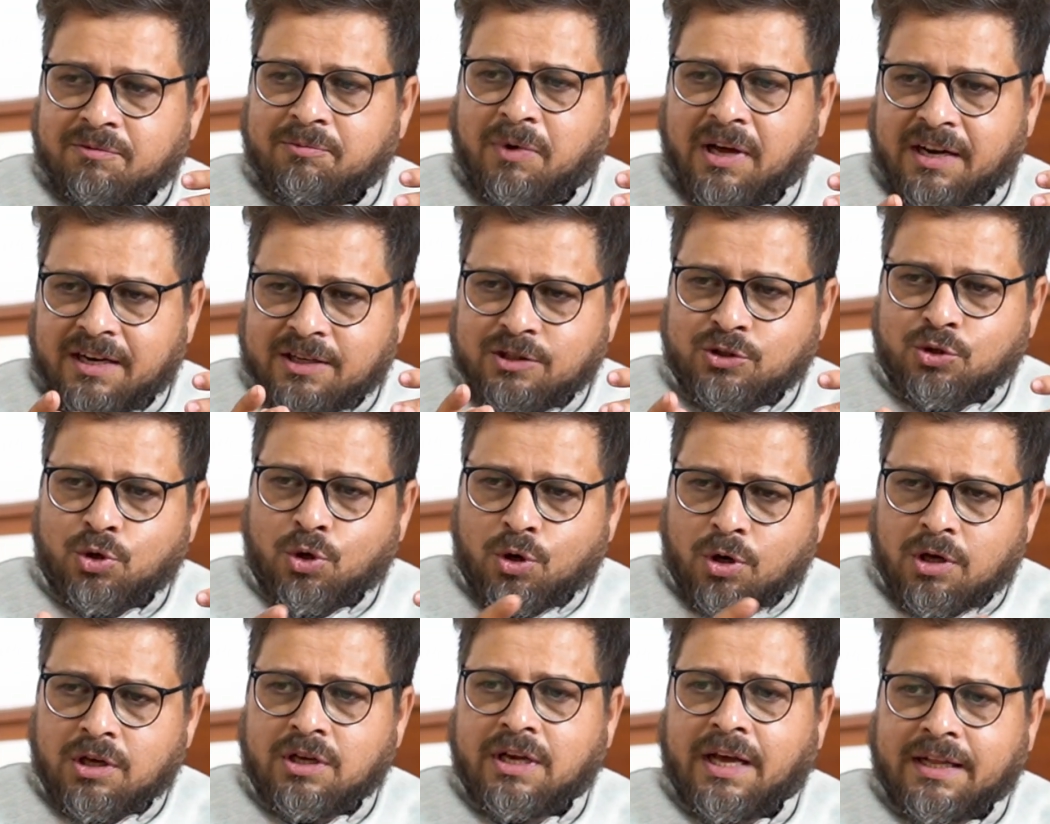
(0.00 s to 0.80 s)
the Bharat
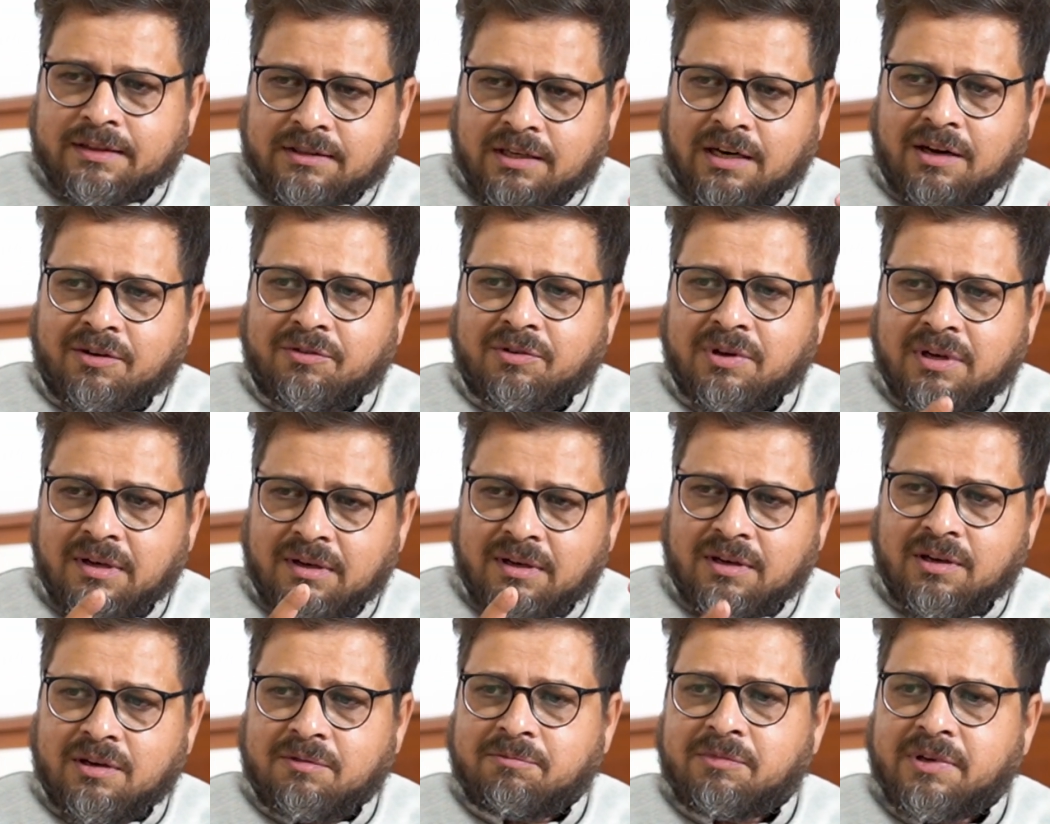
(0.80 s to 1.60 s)
Jodo Yatra
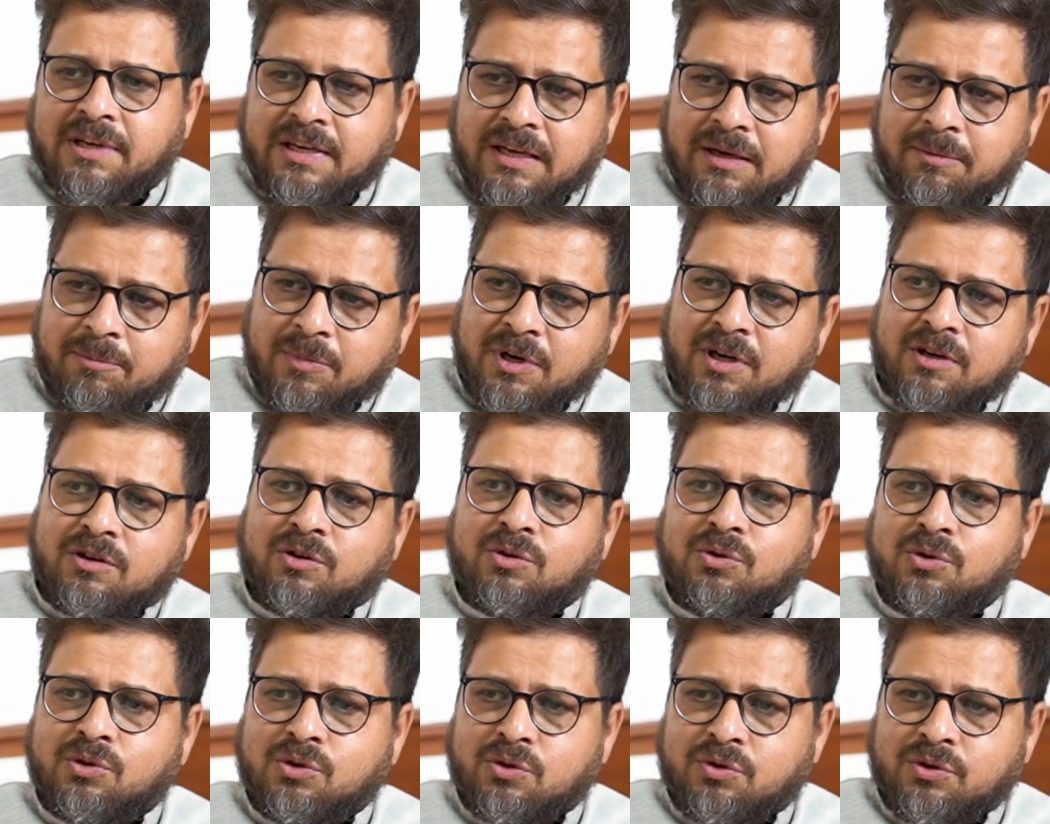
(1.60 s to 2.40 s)
will be able
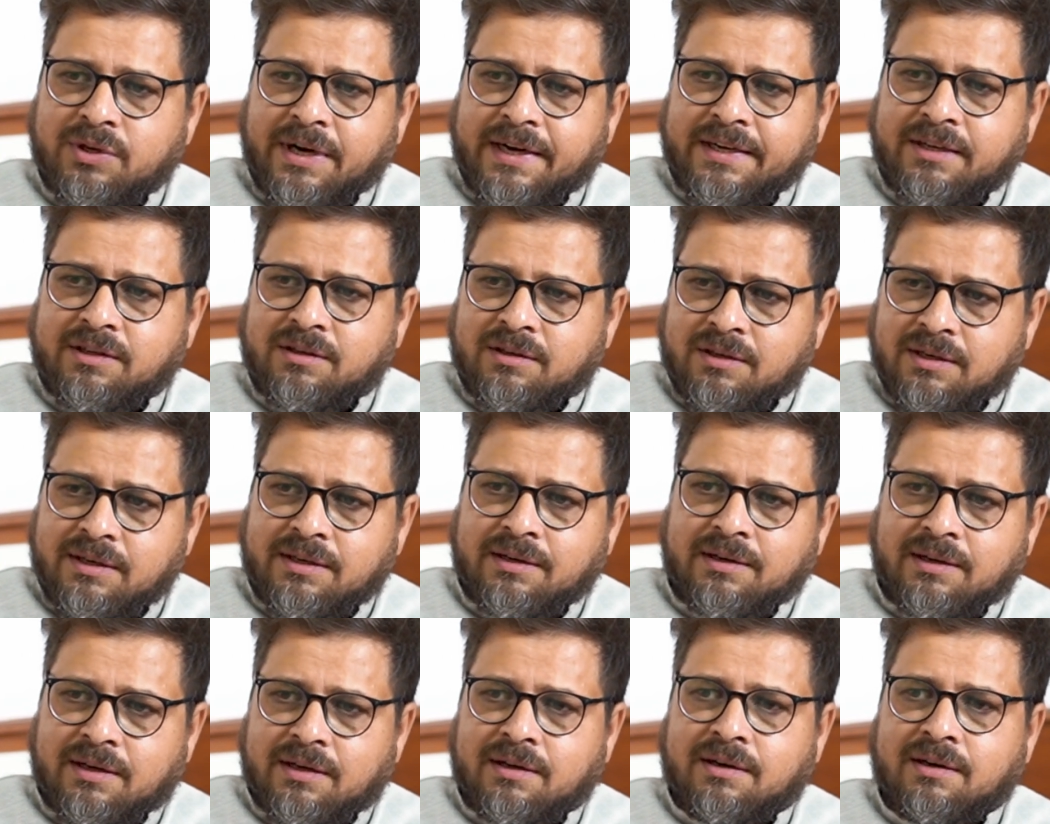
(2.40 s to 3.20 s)
to unite
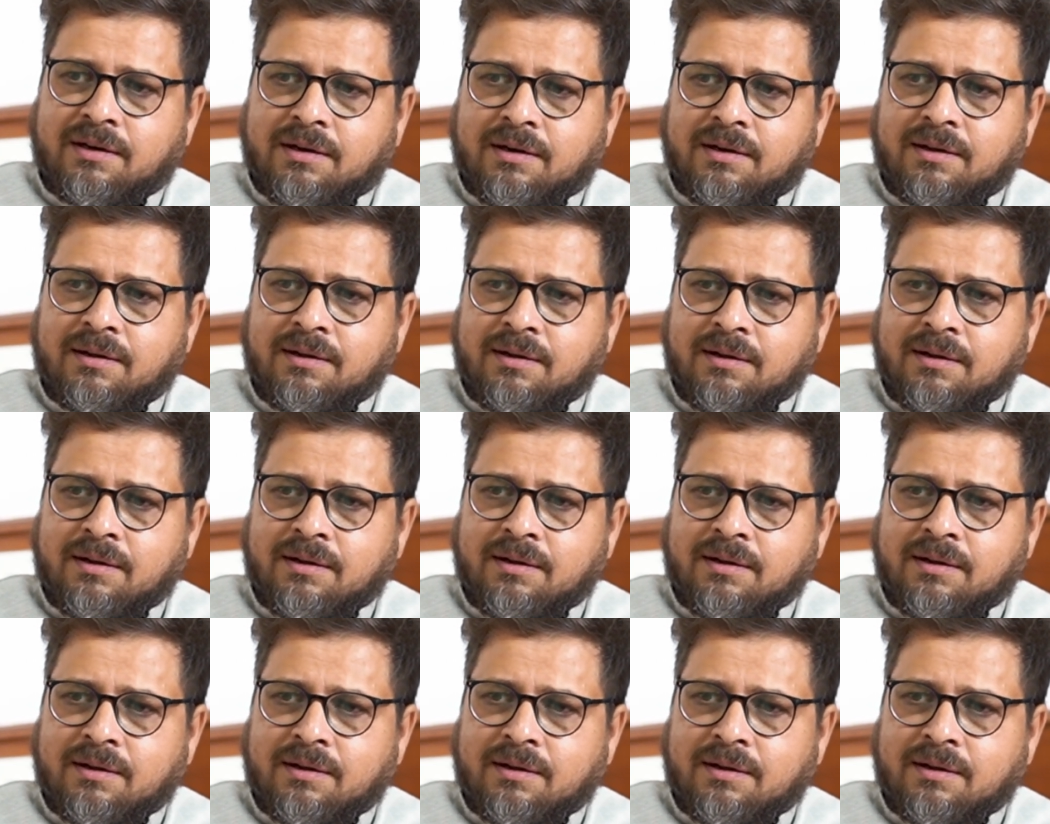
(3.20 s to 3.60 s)
India really?